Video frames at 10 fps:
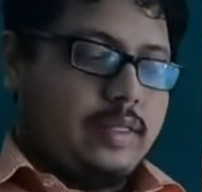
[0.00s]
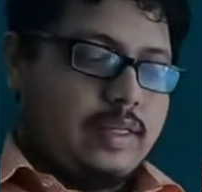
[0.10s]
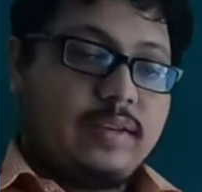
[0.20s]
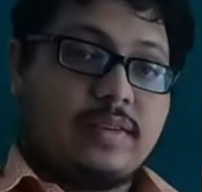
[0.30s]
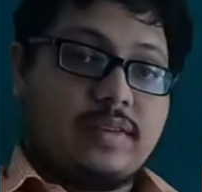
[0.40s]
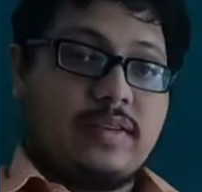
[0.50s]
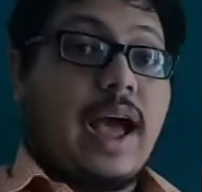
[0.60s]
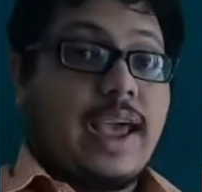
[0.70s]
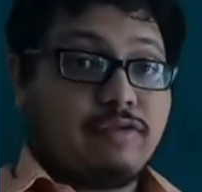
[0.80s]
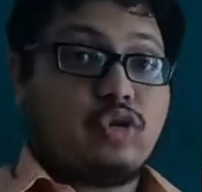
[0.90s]

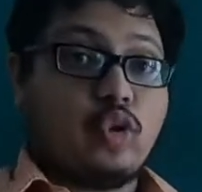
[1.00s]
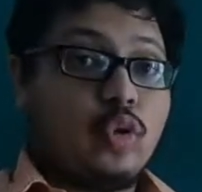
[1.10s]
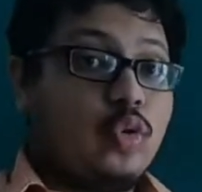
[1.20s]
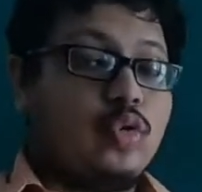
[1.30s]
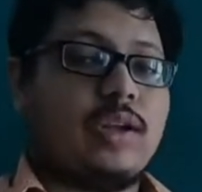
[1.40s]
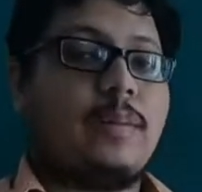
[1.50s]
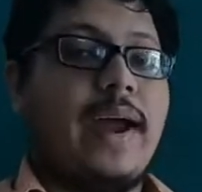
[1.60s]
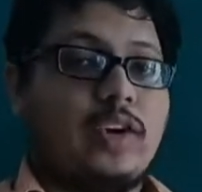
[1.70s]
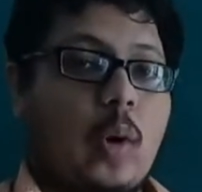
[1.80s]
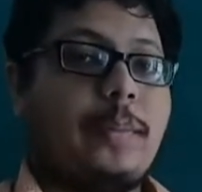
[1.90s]
this I have shown you
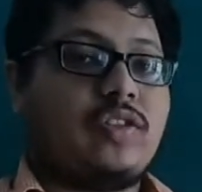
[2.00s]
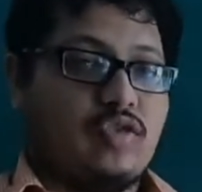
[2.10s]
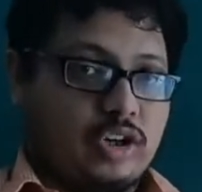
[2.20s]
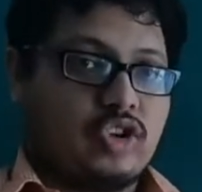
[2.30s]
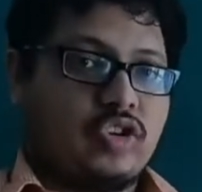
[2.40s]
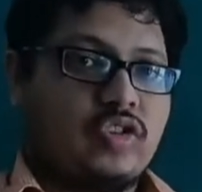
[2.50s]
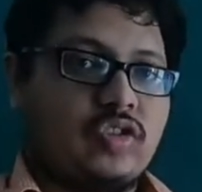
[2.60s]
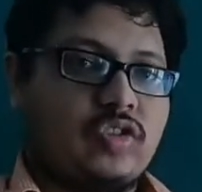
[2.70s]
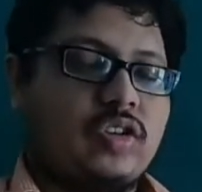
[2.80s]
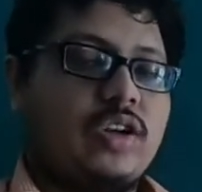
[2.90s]
some atomic
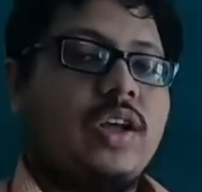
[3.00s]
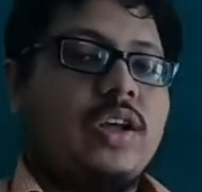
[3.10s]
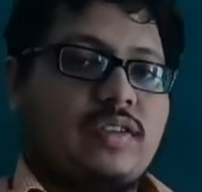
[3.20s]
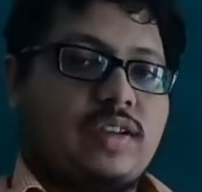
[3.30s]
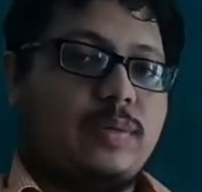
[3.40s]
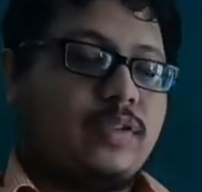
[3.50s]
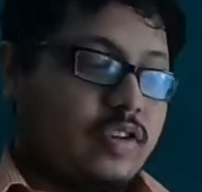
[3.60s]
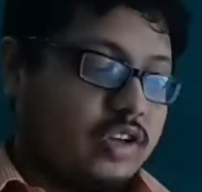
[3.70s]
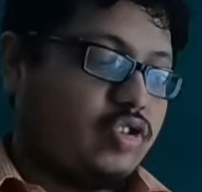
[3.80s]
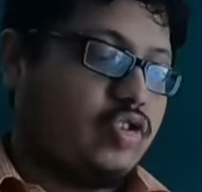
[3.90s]
structures, some
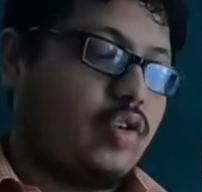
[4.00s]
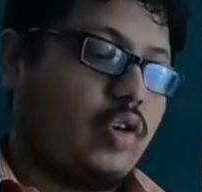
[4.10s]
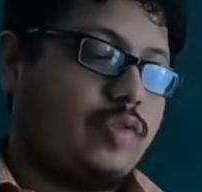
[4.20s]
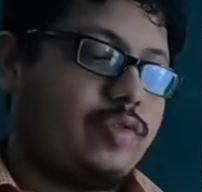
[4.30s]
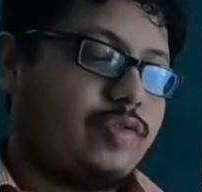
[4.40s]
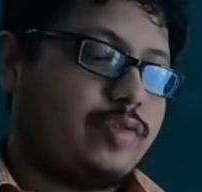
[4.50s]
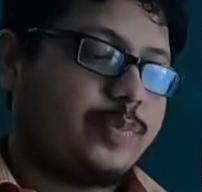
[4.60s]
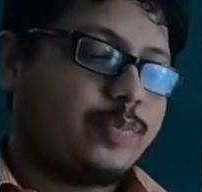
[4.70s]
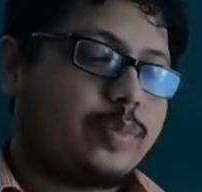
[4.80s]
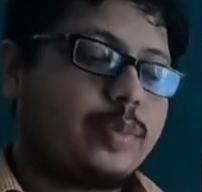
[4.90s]
structures of
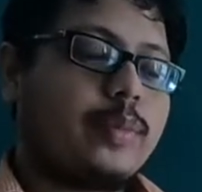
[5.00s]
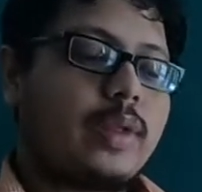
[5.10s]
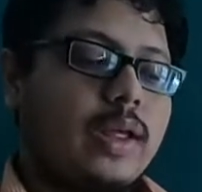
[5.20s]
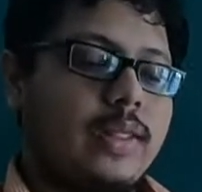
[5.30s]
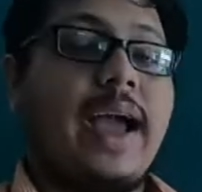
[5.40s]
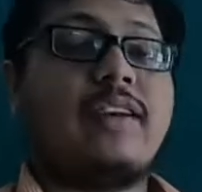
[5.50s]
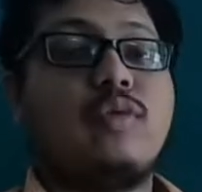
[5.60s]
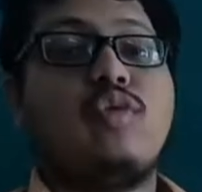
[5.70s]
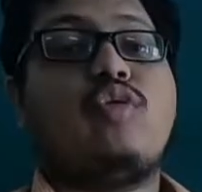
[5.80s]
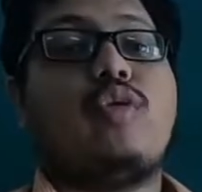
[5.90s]
the
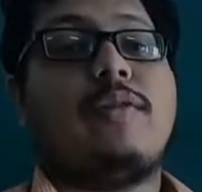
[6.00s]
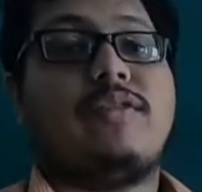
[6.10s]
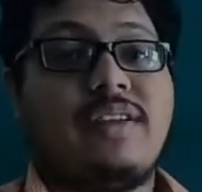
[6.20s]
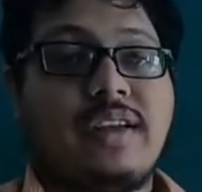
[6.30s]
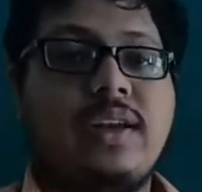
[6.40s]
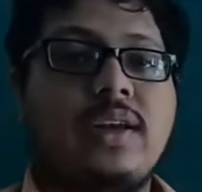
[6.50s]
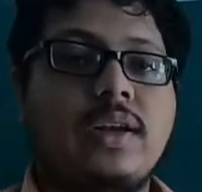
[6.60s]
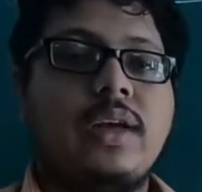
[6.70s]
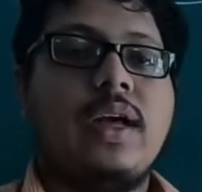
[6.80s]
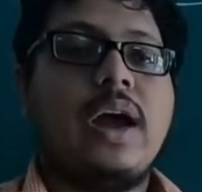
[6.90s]
atoms which you have
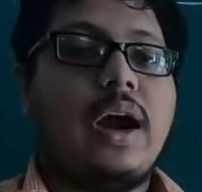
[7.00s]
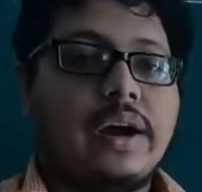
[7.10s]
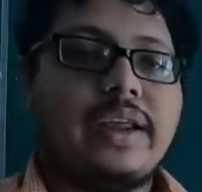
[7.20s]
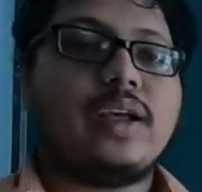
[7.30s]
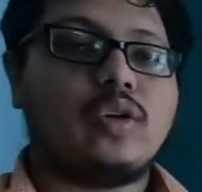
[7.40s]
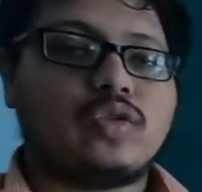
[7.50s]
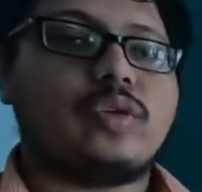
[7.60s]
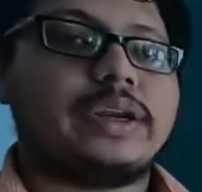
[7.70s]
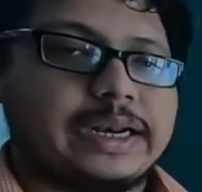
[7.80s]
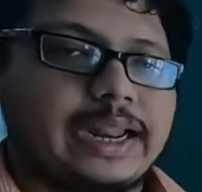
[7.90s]
seen earlier
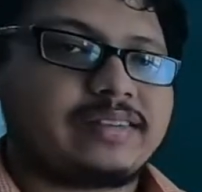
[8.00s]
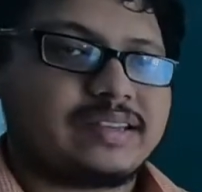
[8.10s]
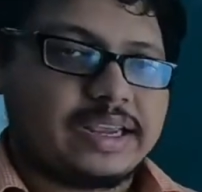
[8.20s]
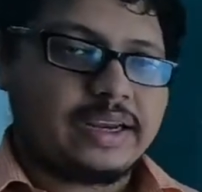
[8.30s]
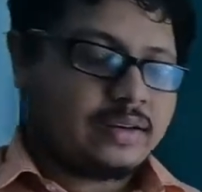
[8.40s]
also in class 8,